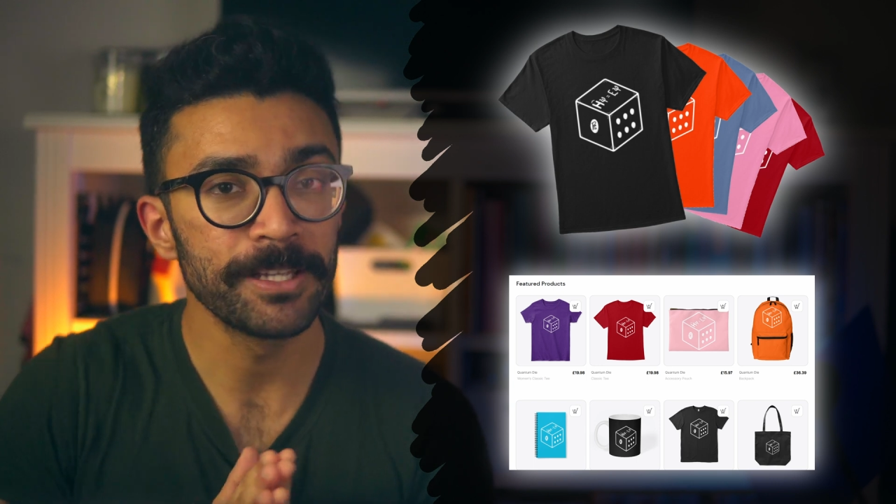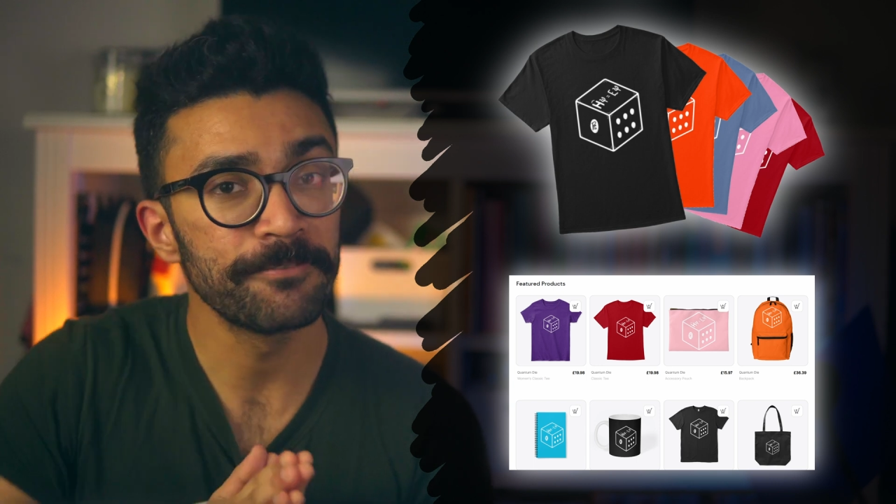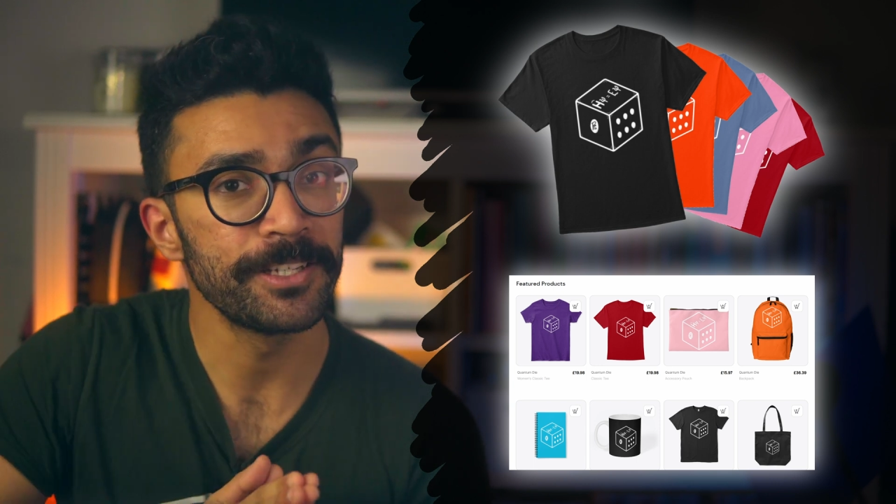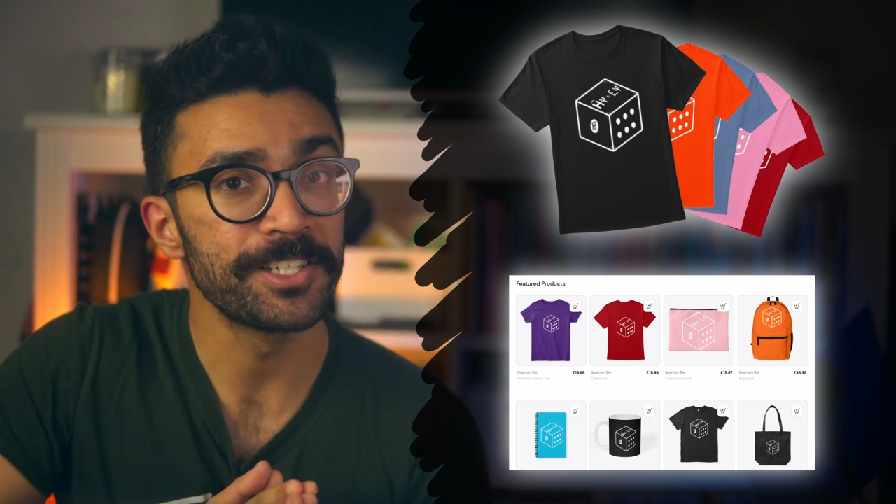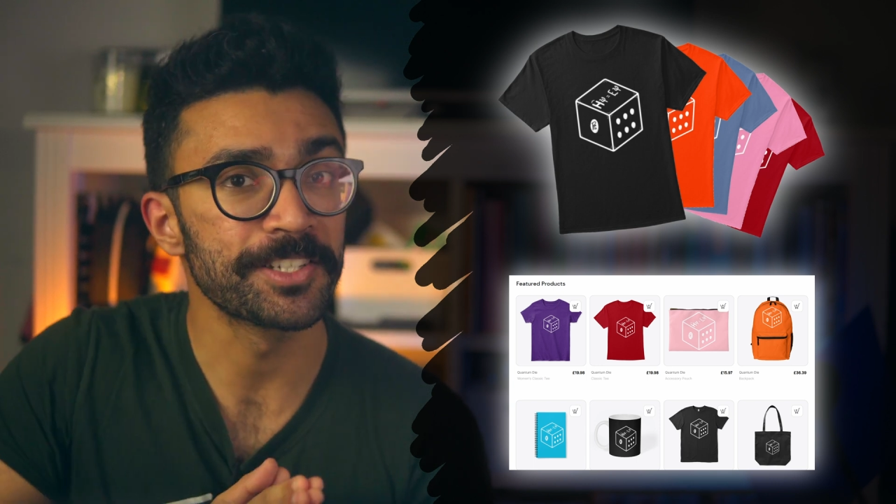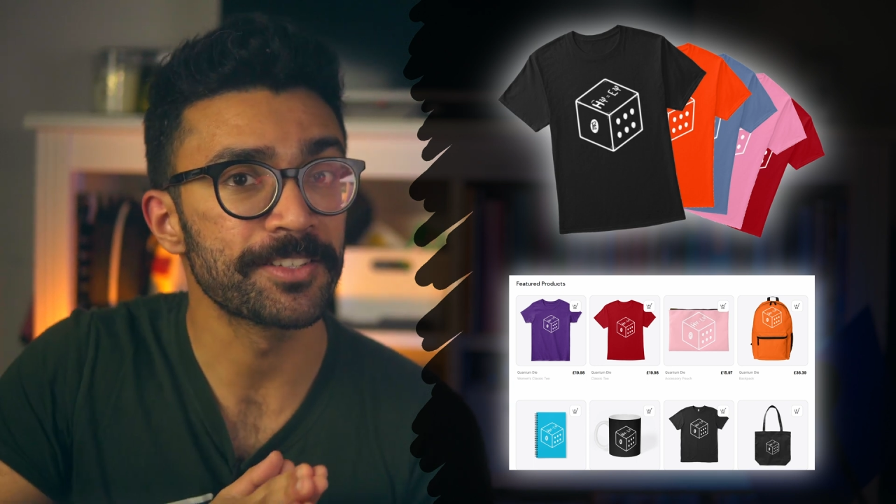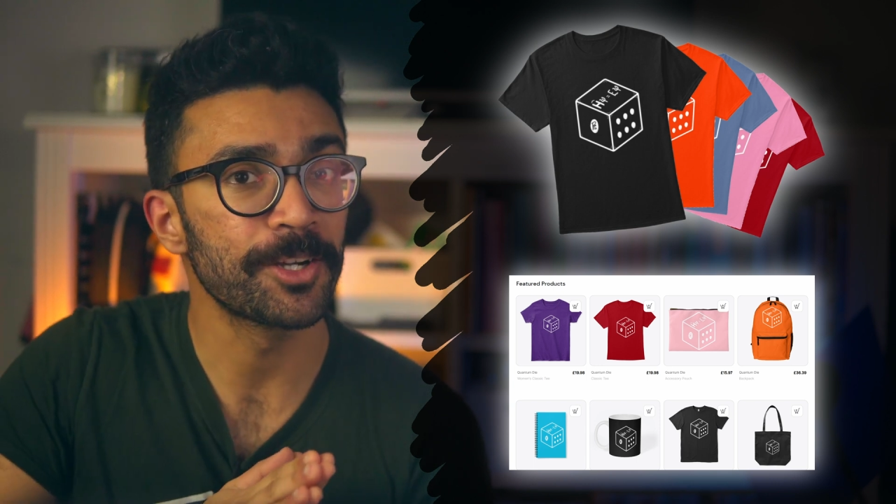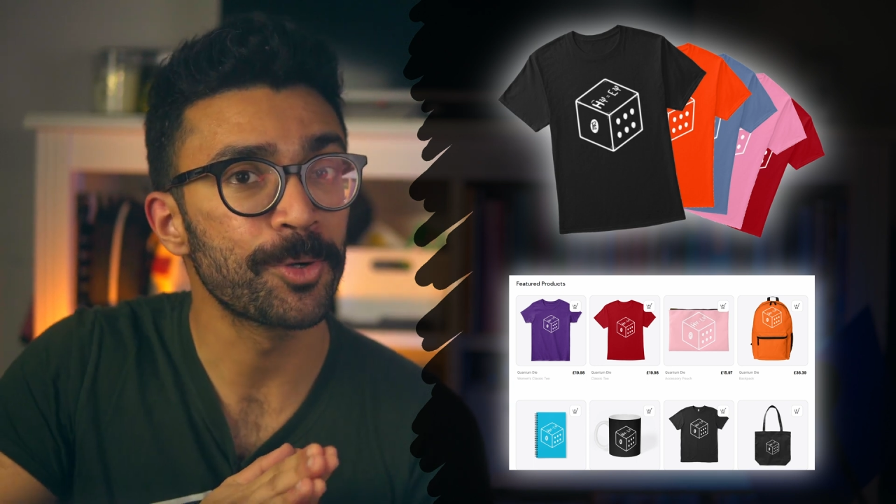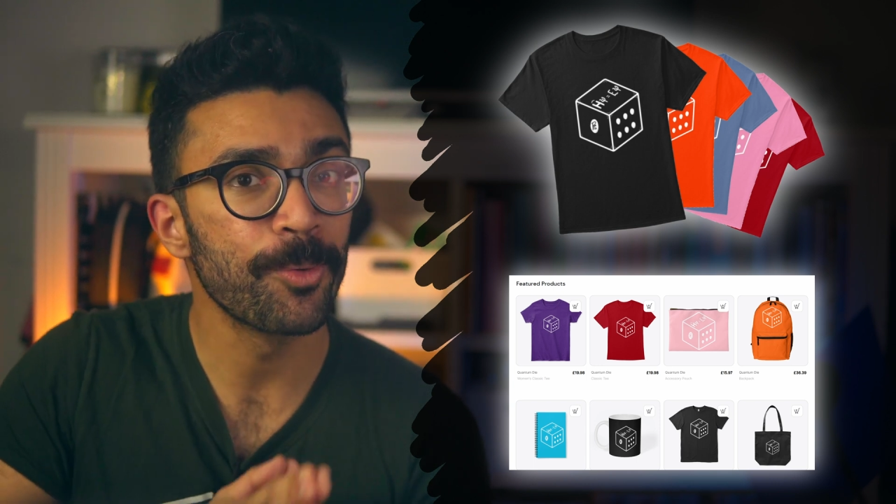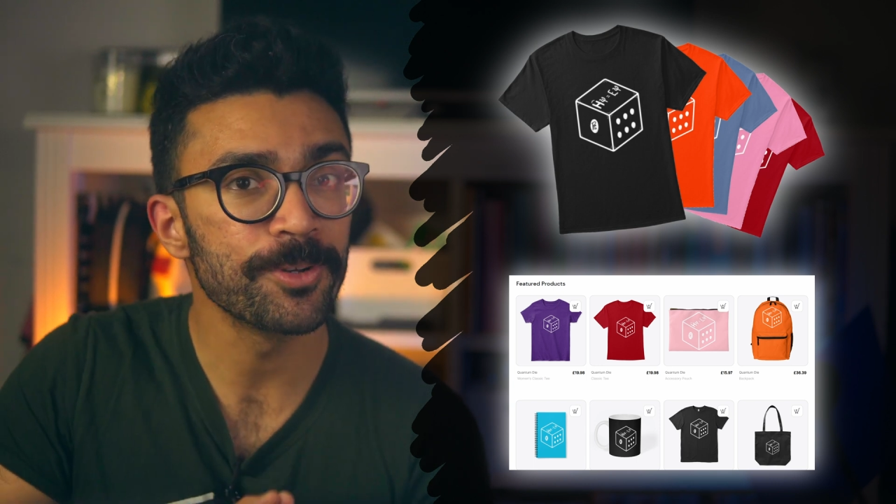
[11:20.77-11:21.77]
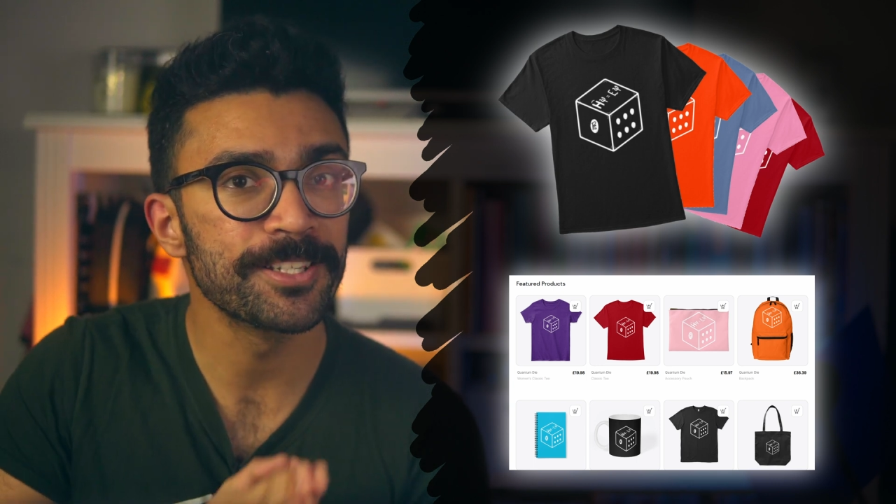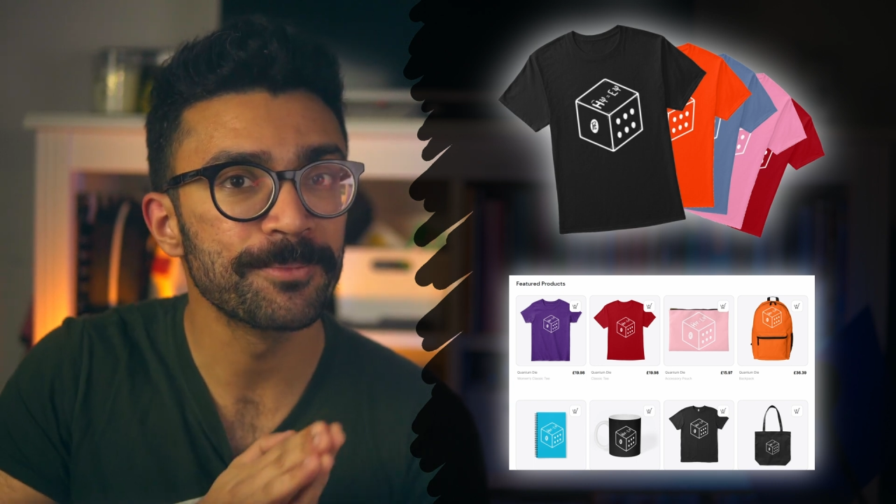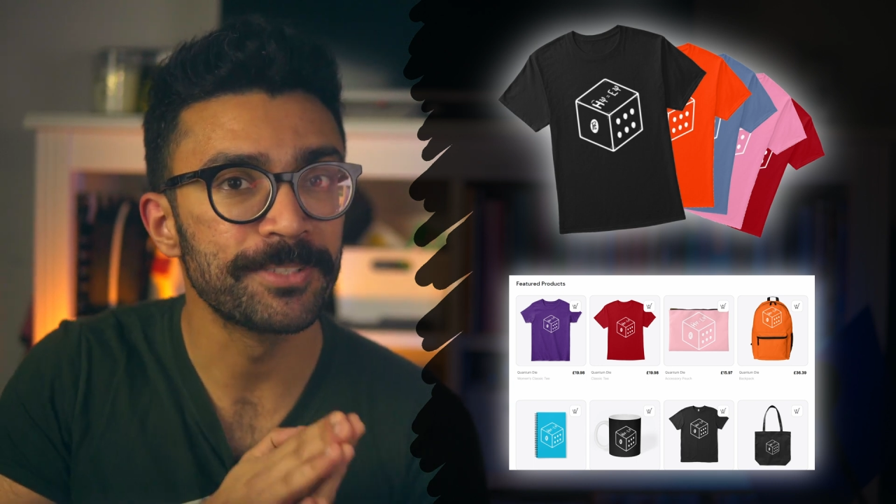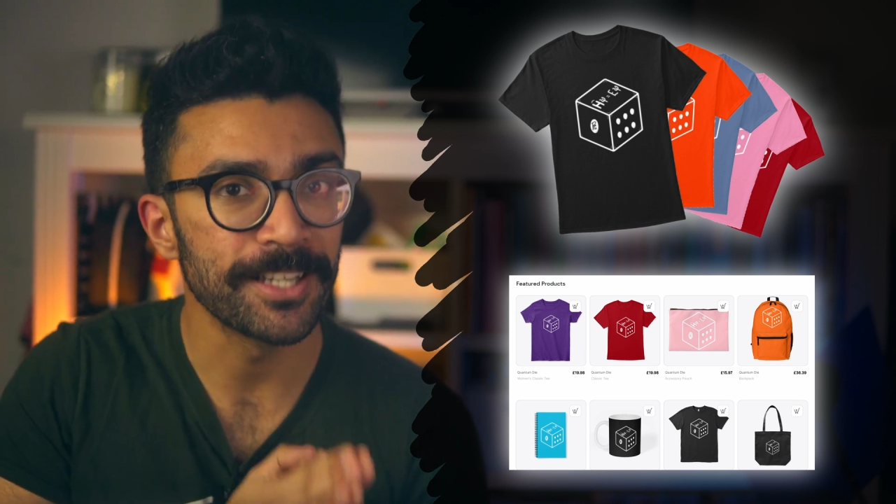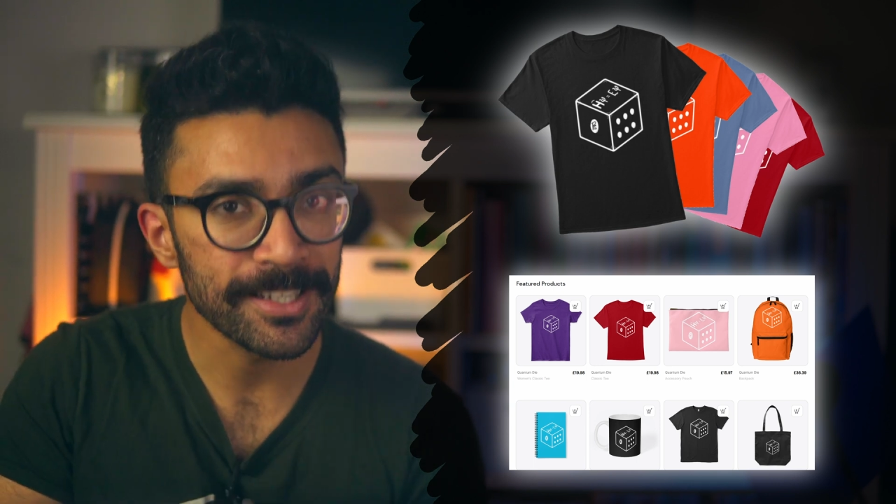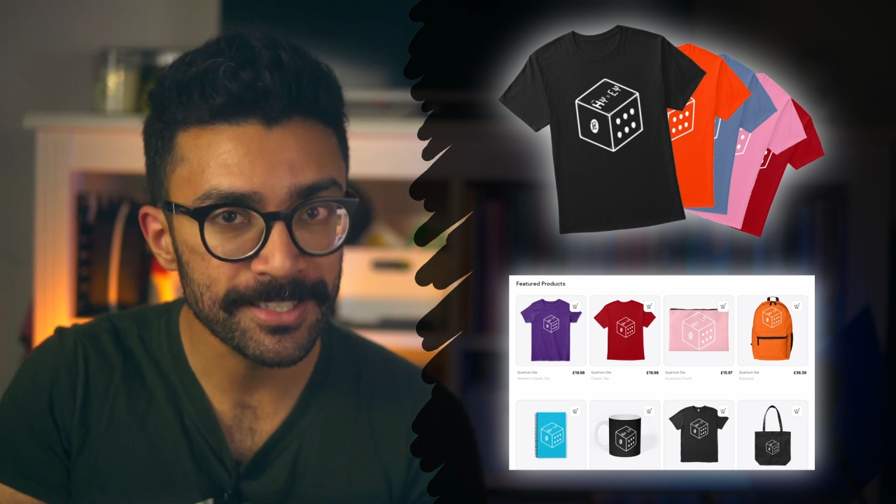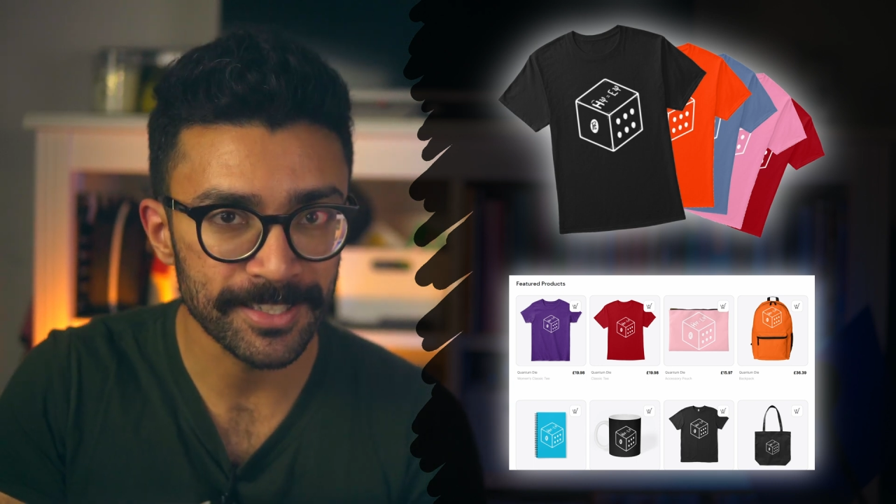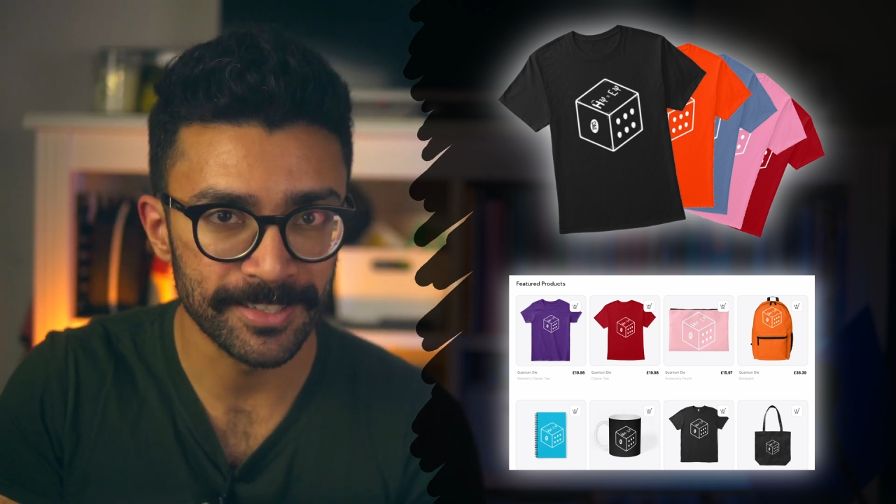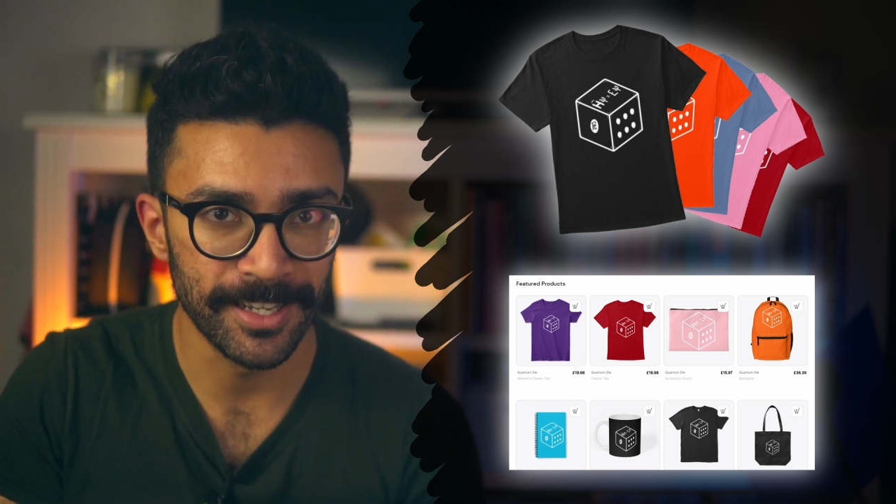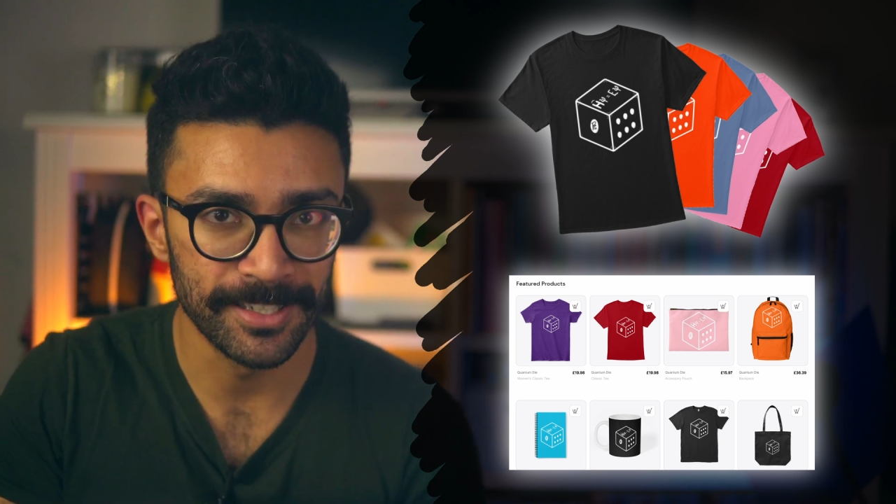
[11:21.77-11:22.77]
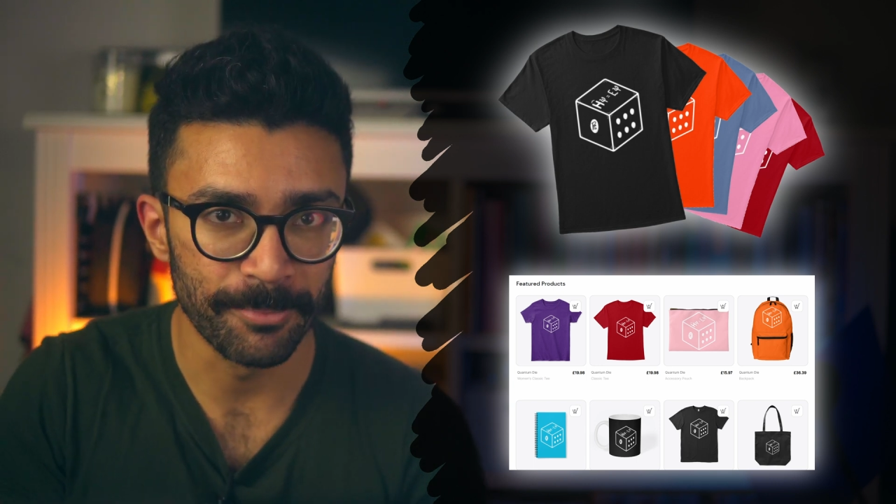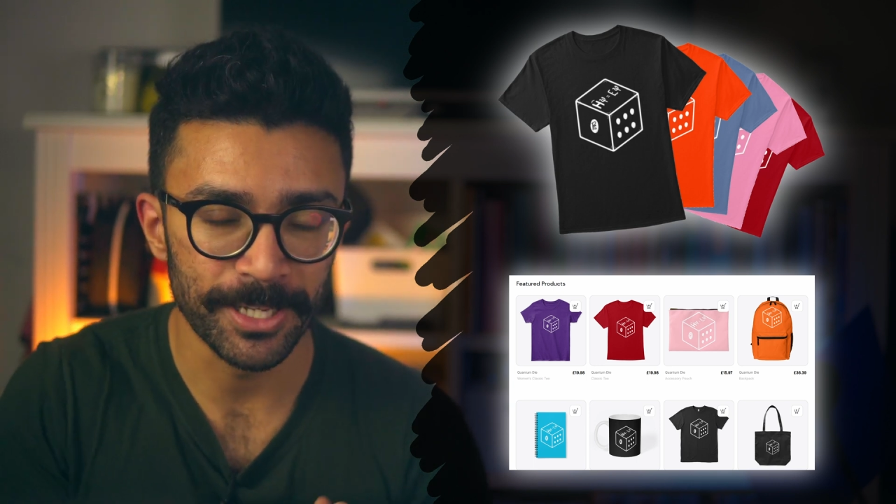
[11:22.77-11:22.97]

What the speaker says: It features a quantum dice design